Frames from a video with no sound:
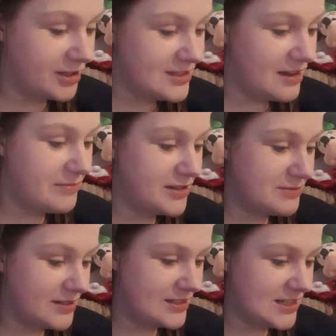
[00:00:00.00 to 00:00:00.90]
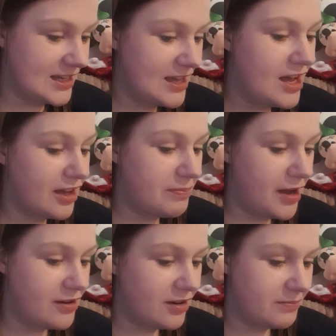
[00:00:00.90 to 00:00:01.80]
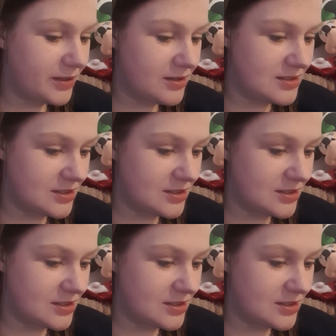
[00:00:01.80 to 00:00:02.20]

mobility component because